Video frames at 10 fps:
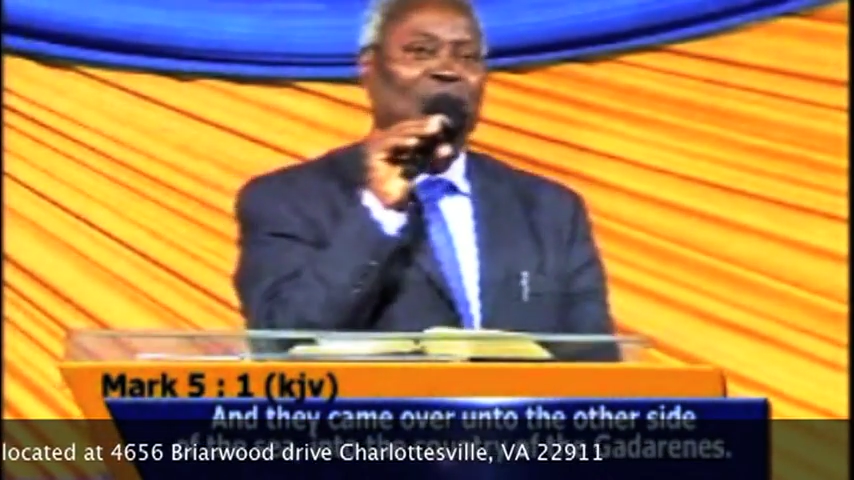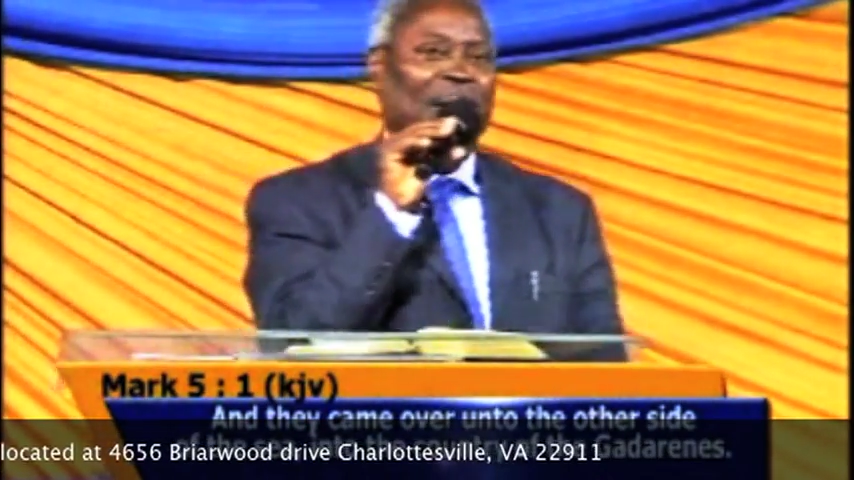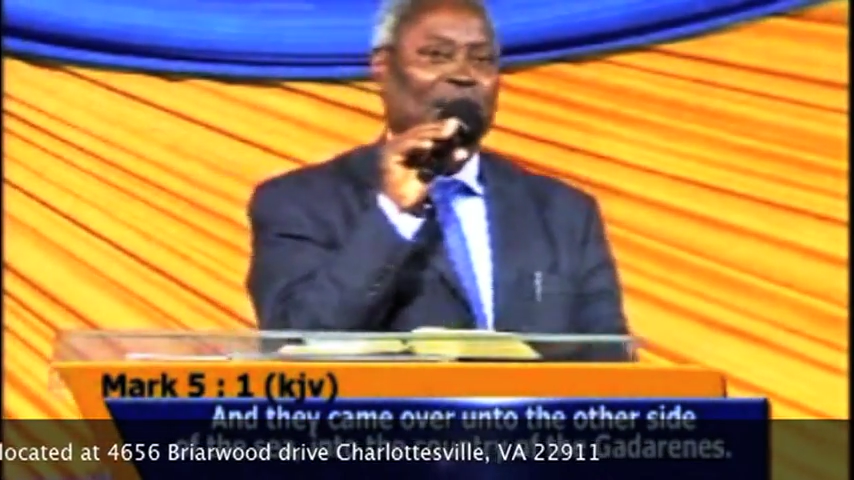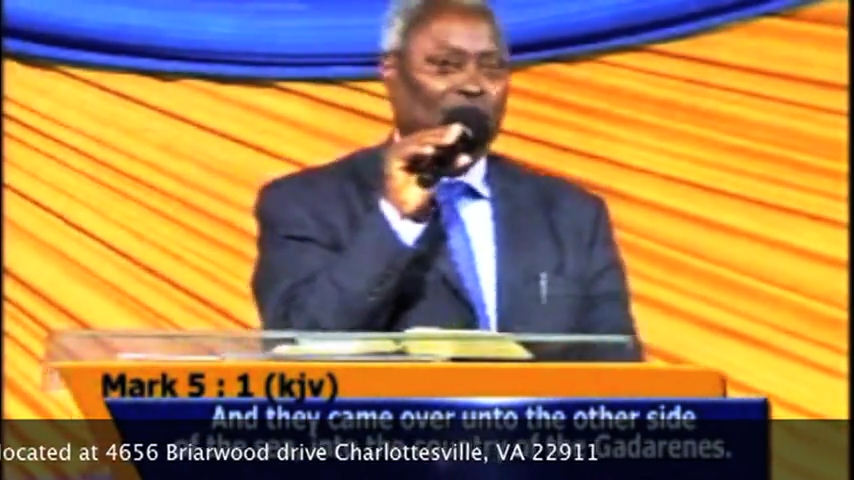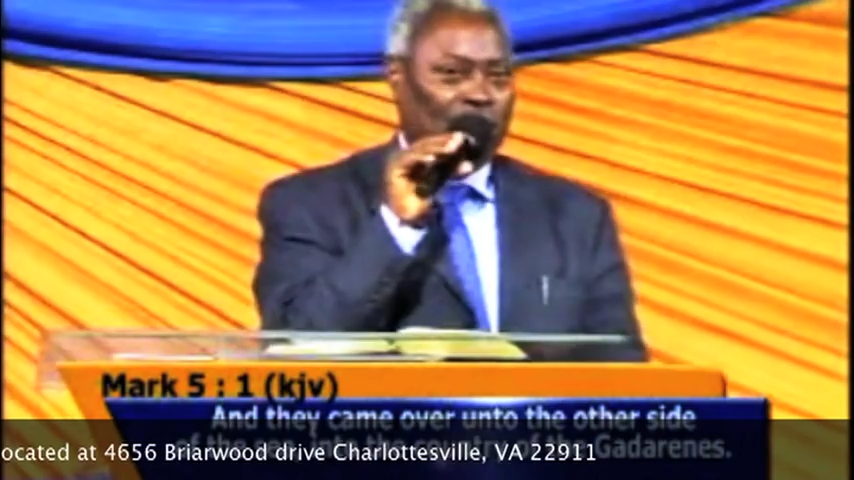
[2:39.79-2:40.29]

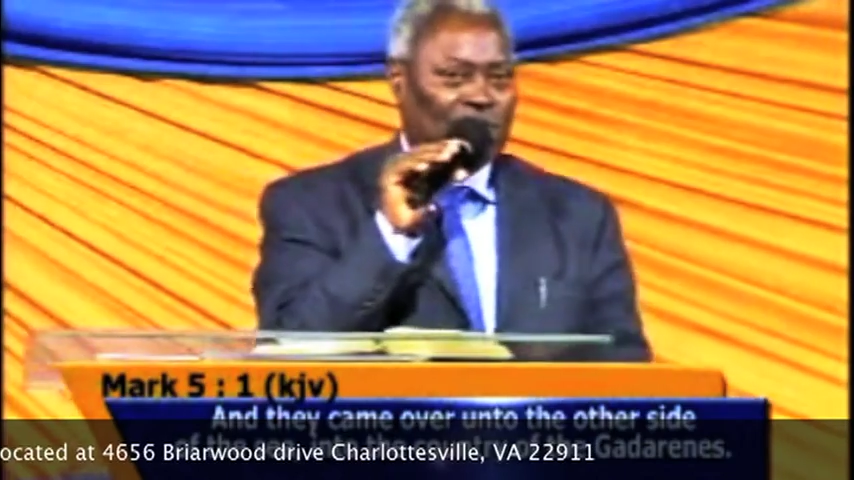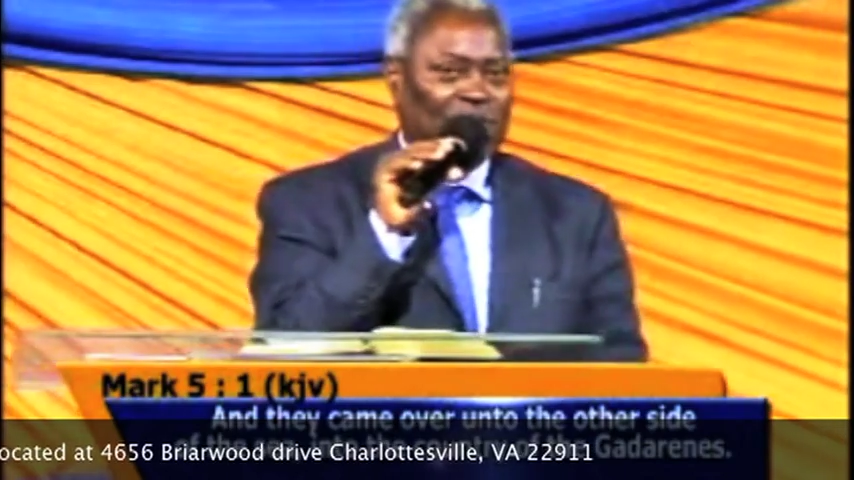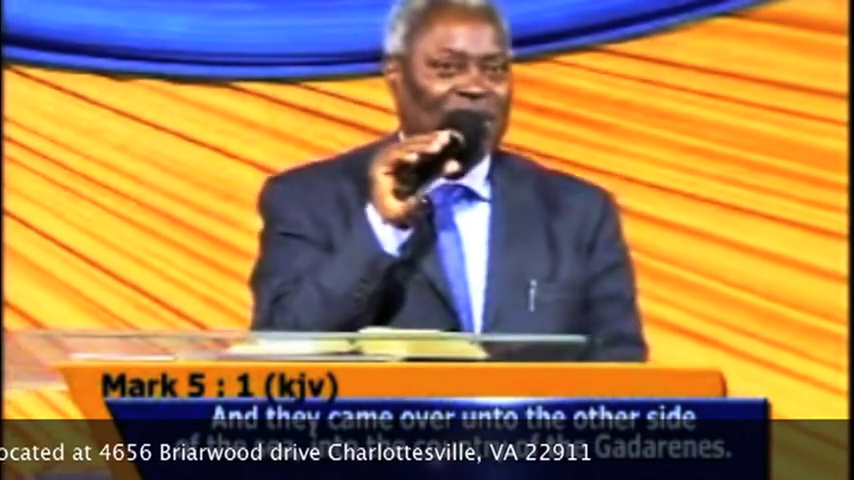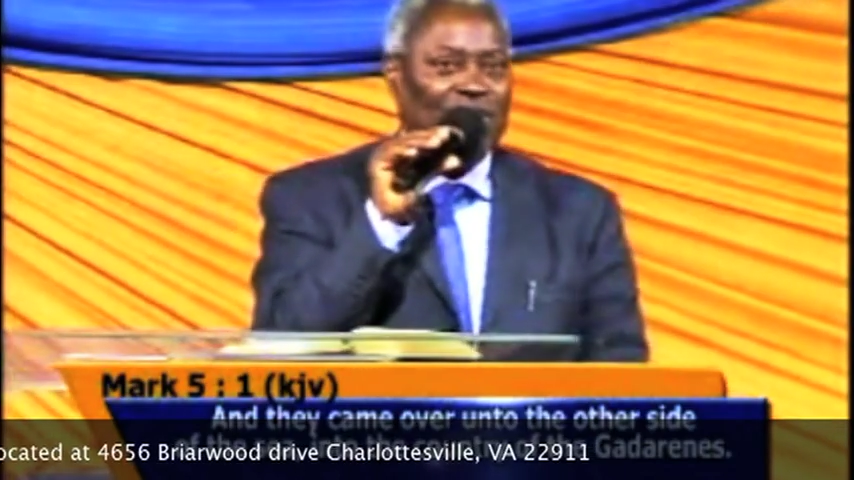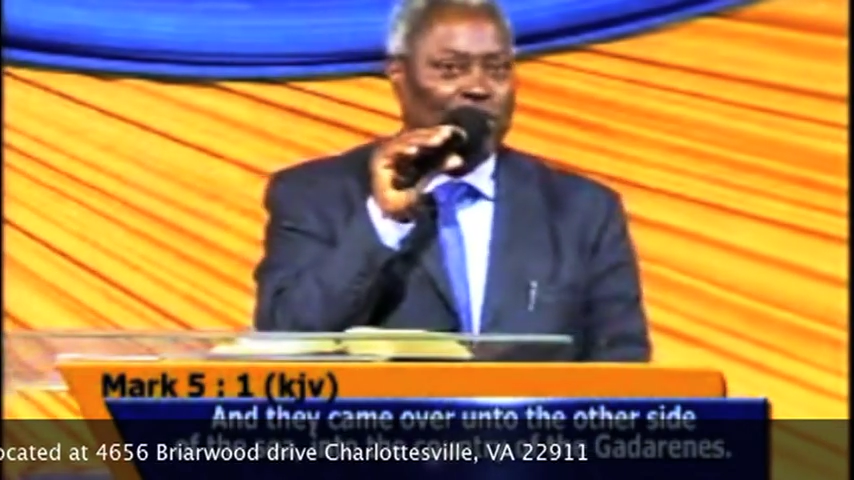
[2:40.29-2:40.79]
can do
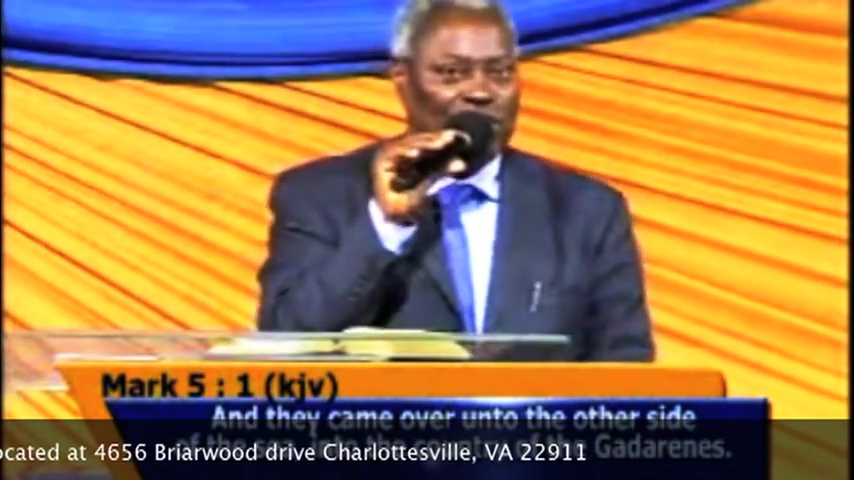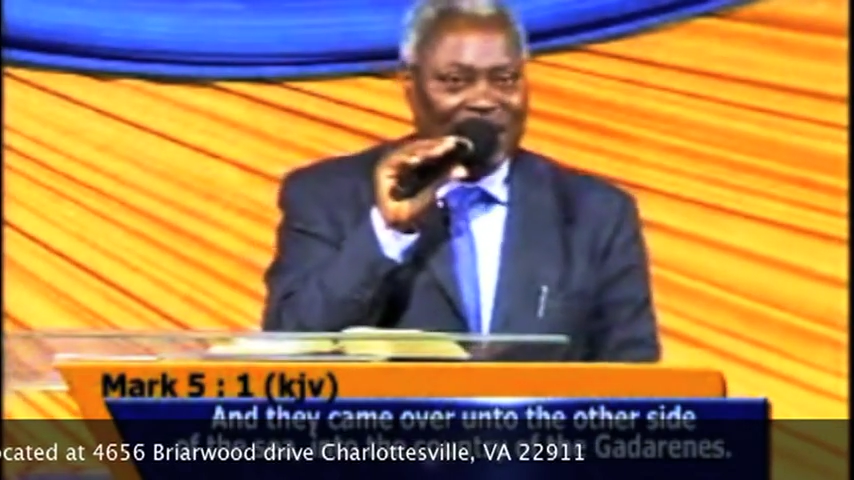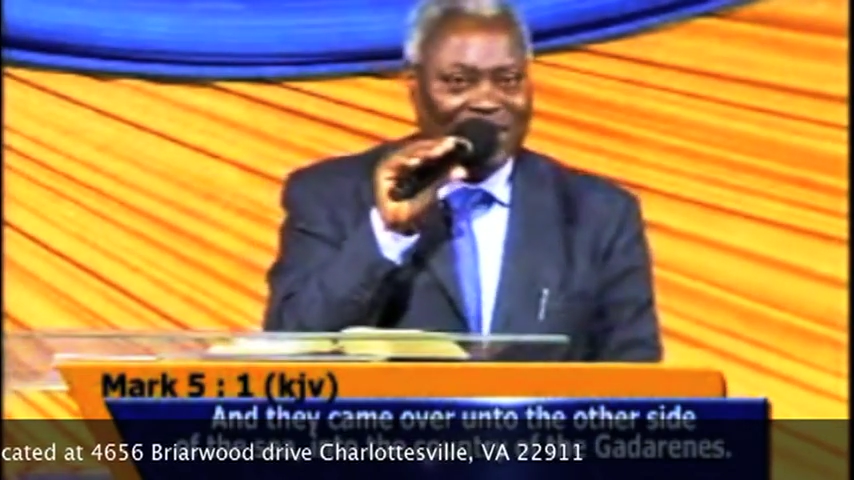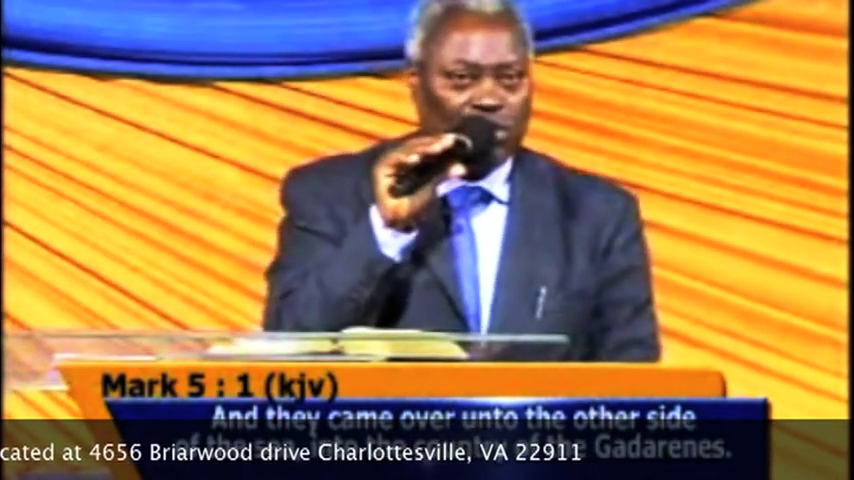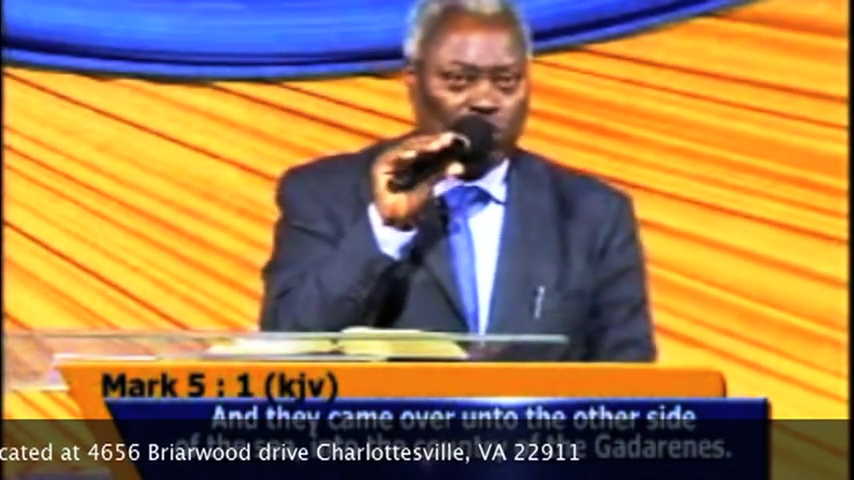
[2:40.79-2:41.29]
this
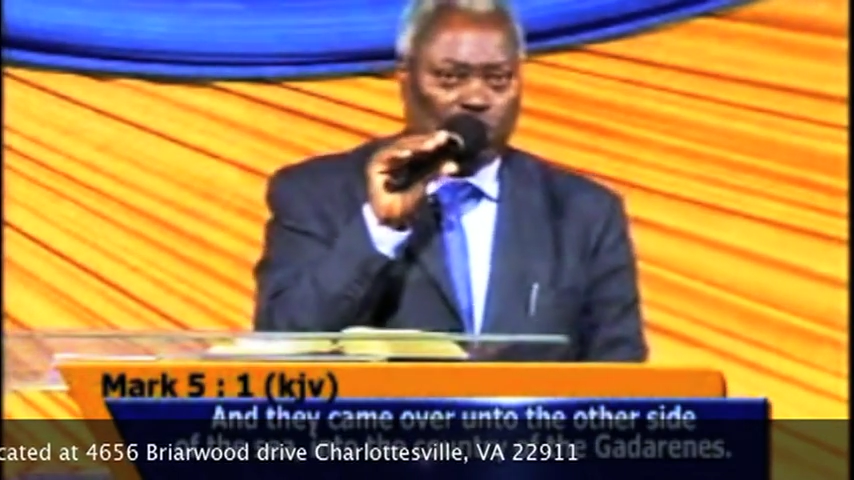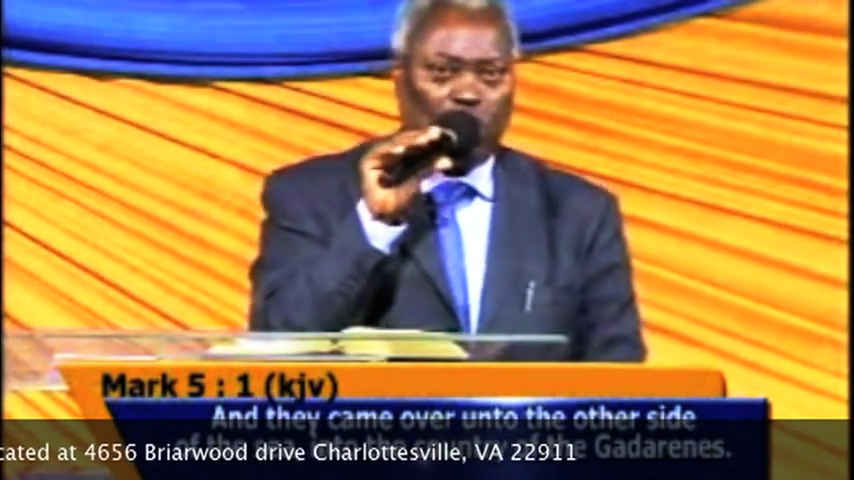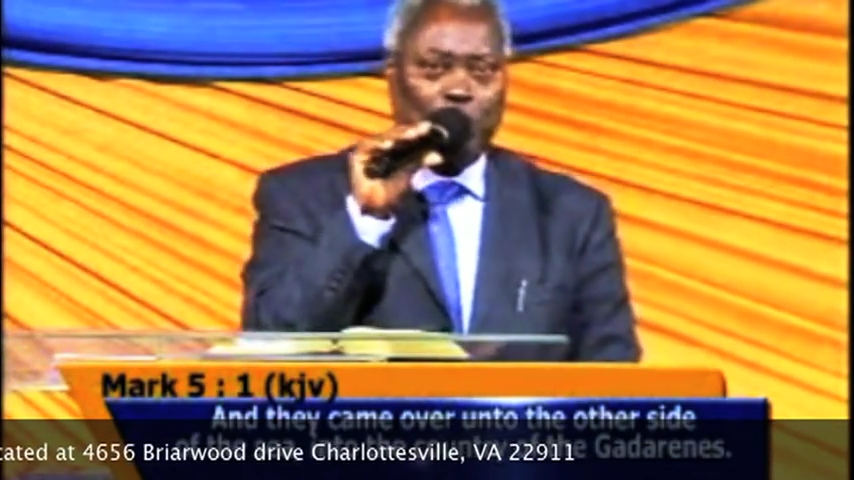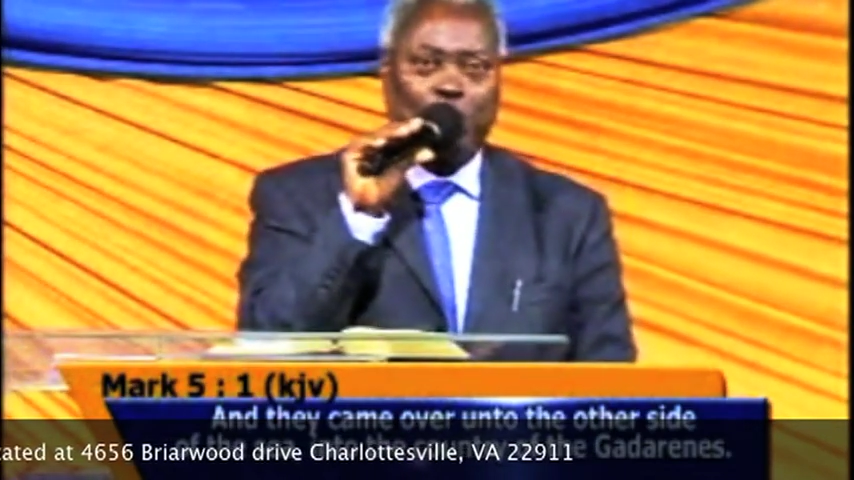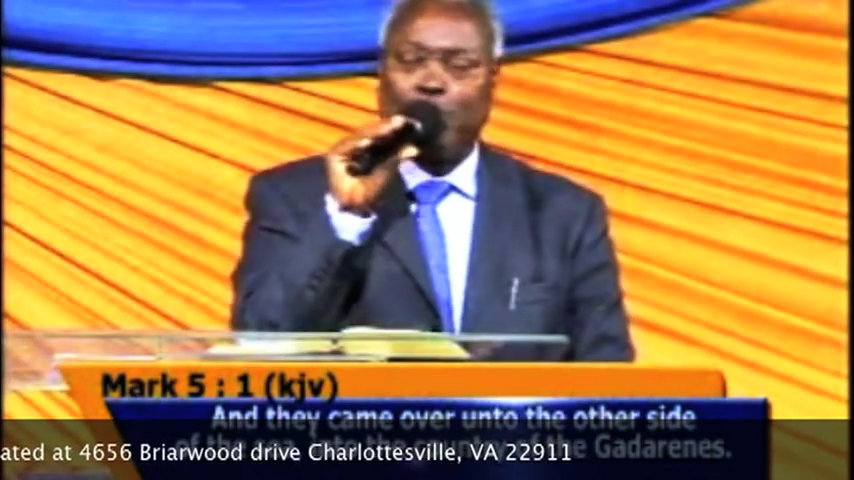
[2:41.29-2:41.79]
year to
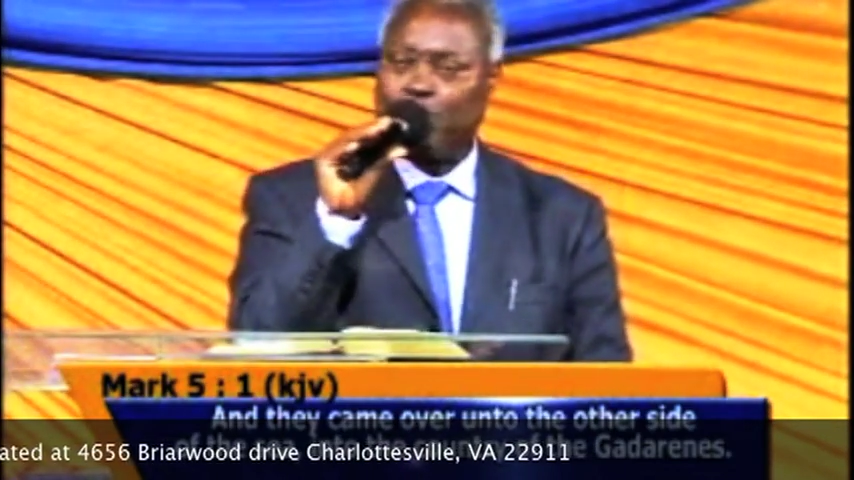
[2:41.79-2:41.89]
stop your